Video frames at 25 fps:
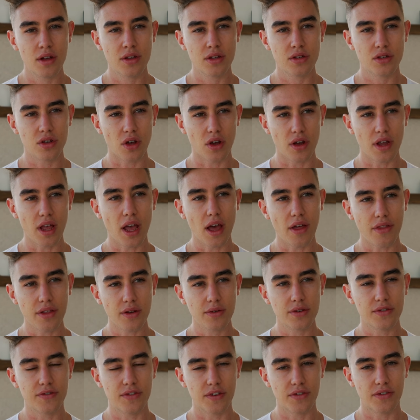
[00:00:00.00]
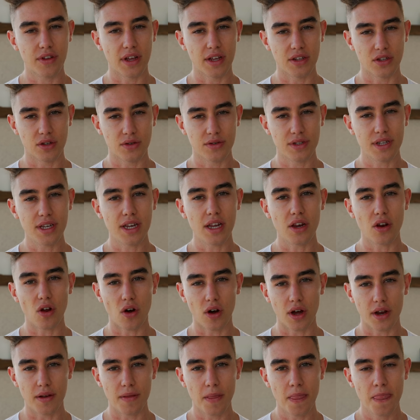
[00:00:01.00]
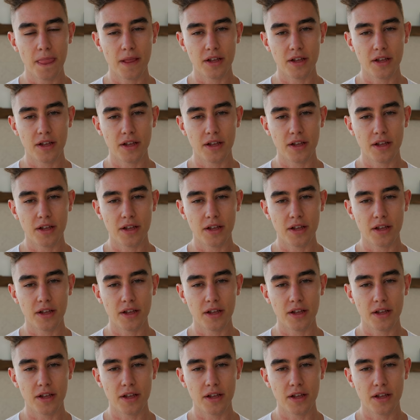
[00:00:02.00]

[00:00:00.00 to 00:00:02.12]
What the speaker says: So yeah, I think it was 15, so I was in year 9.